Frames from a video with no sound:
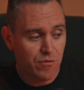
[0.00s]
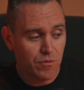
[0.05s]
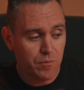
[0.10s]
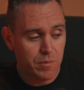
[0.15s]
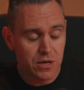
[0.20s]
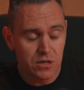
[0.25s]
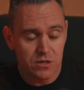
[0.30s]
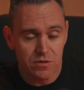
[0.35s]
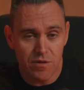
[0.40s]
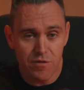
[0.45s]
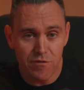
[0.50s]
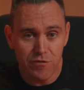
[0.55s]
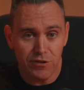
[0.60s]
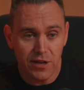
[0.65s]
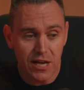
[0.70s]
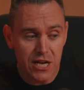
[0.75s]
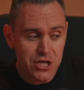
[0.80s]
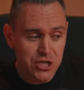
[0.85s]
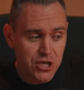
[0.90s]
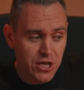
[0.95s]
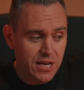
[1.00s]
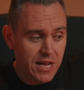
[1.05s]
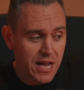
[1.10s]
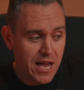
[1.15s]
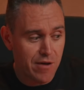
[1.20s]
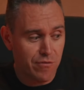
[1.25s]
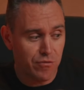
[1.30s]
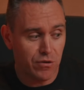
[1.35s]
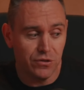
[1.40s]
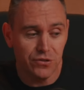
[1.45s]
Because of inflation,
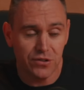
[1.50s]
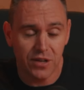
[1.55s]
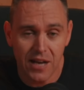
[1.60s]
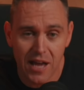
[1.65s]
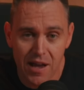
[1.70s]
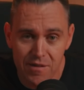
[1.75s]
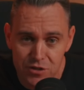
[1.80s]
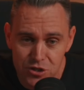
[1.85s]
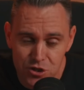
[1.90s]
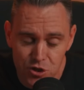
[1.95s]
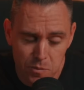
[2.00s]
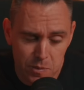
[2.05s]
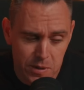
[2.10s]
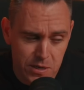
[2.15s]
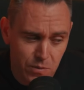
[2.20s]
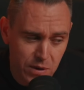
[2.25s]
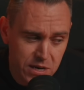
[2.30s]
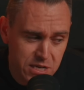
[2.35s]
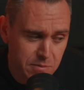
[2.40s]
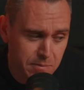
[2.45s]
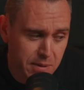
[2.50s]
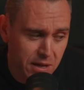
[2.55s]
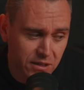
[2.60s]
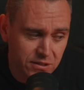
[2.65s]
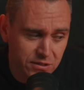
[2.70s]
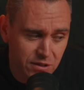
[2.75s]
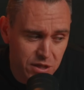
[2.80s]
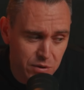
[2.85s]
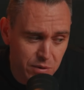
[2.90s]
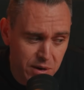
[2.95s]
everyone's going to have a superannuation
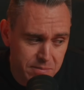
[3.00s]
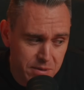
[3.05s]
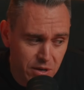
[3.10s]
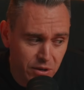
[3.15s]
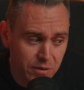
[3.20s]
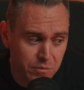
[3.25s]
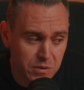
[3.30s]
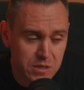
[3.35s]
balance of 3 million,